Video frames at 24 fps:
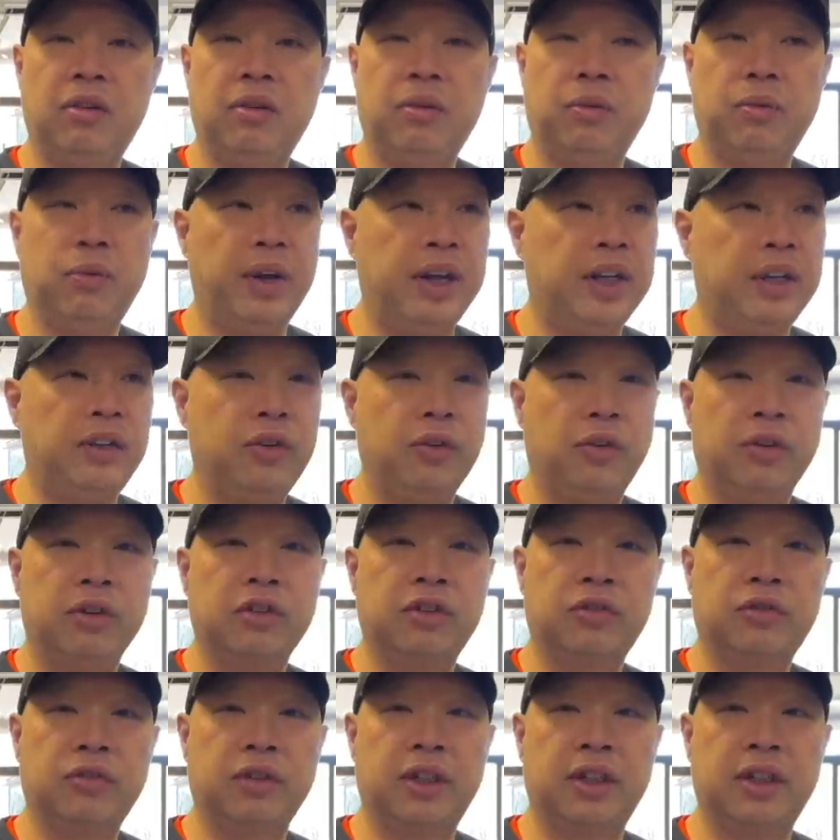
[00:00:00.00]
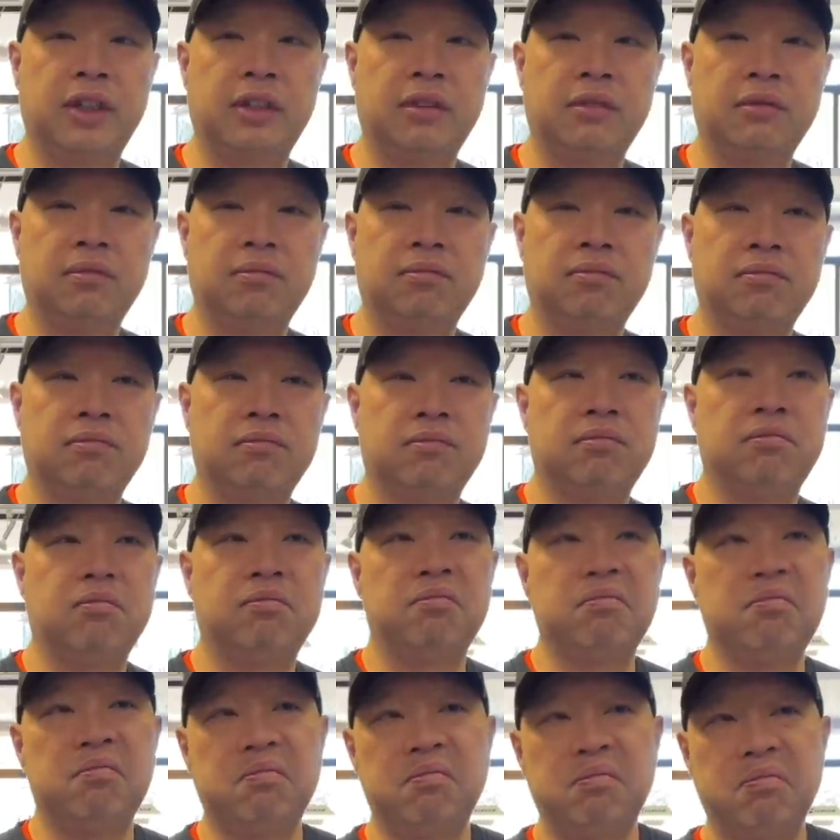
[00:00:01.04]
When your string,
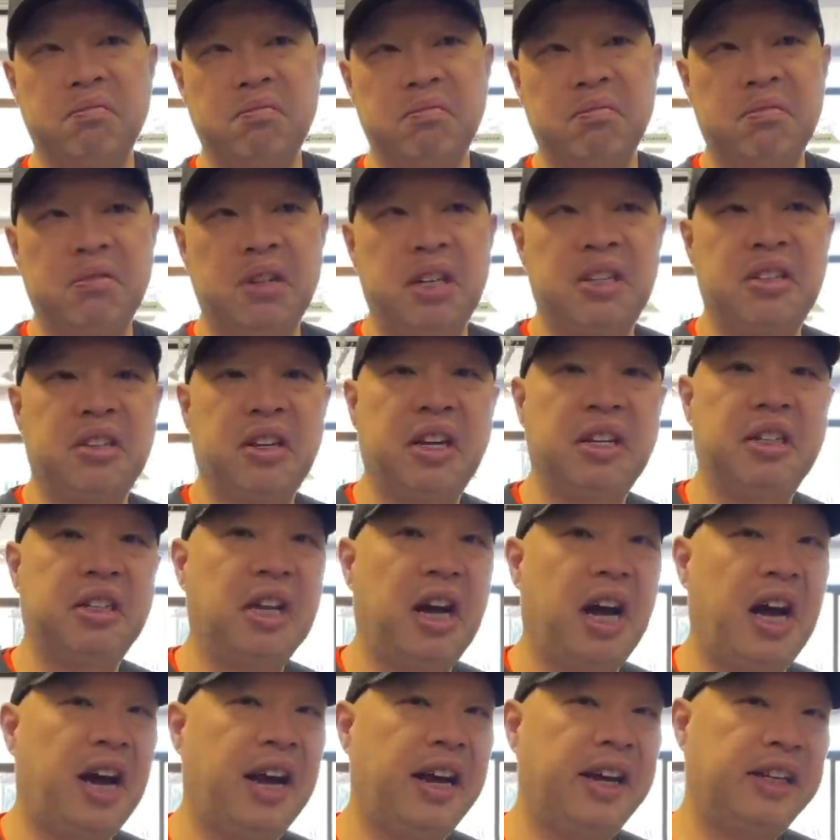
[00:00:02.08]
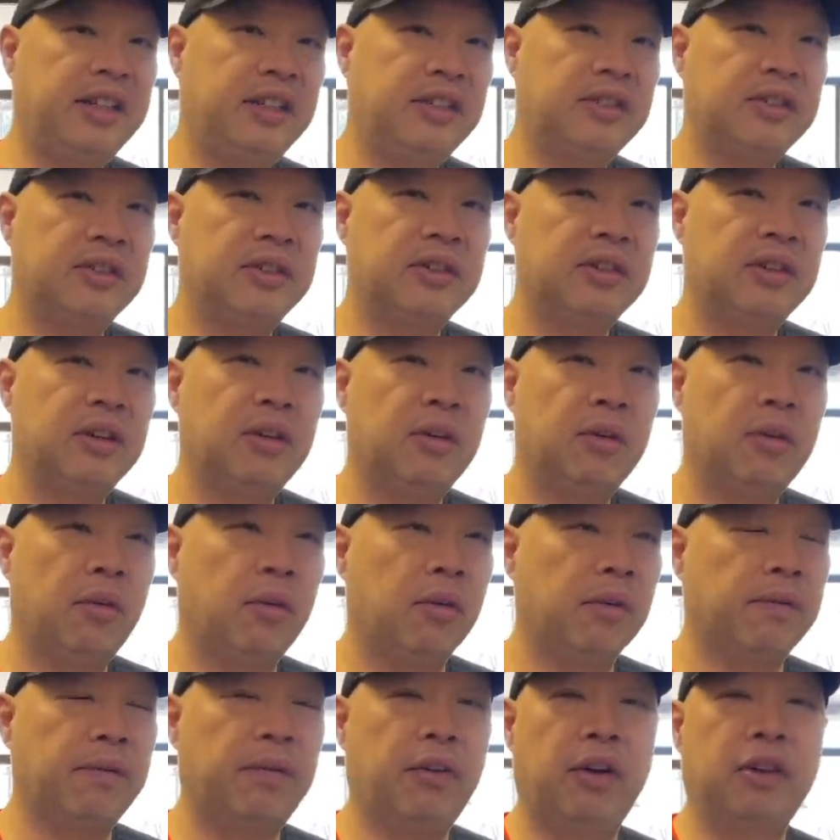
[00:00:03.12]
let's say, dies
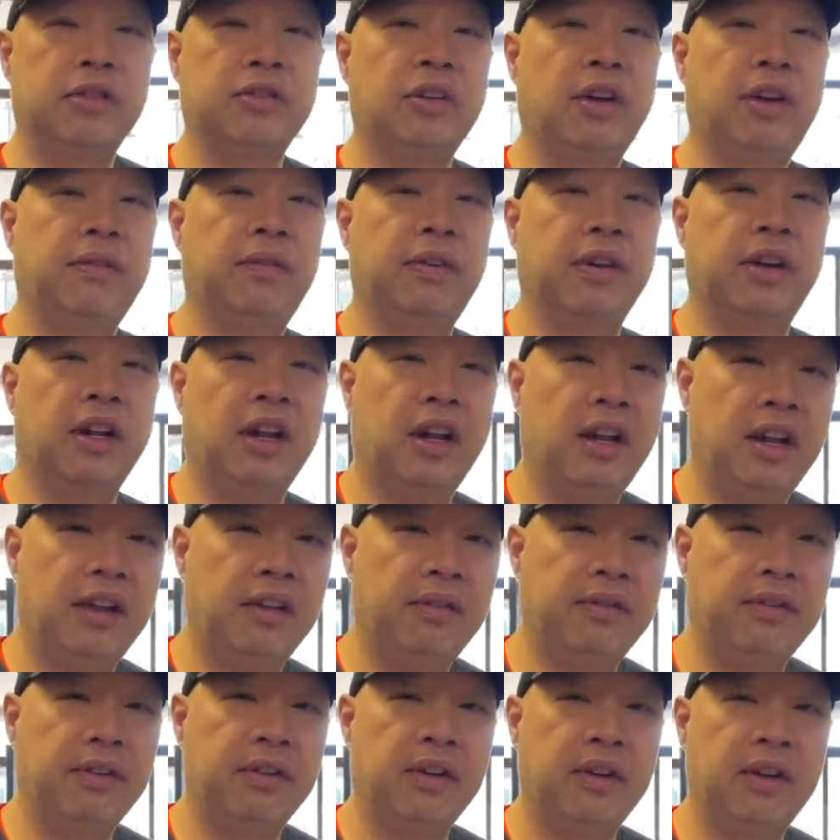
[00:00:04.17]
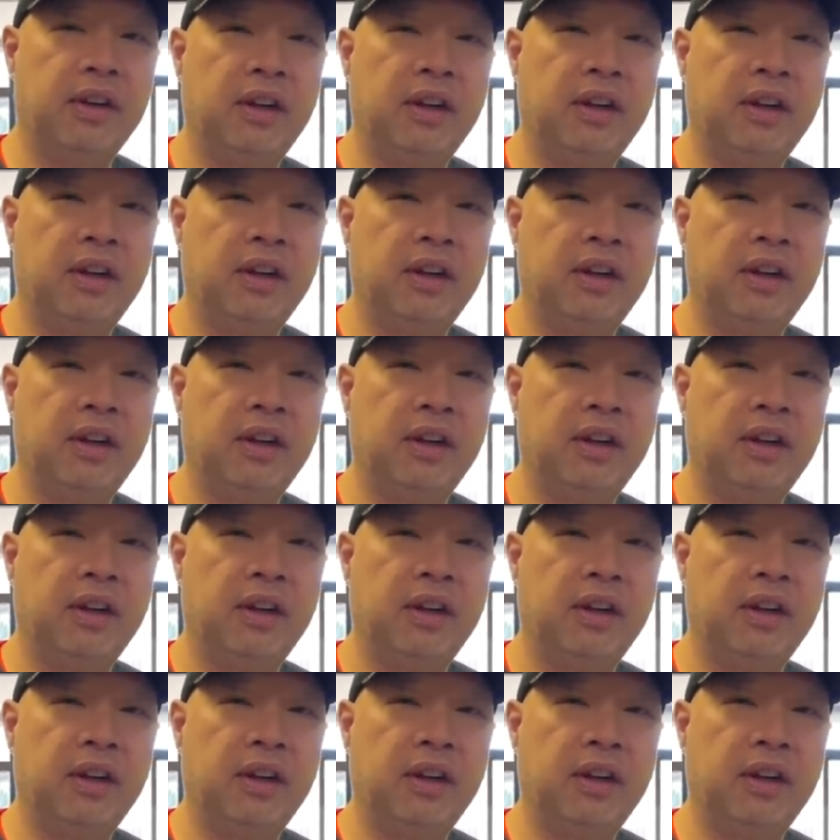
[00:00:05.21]
or falls off a cliff,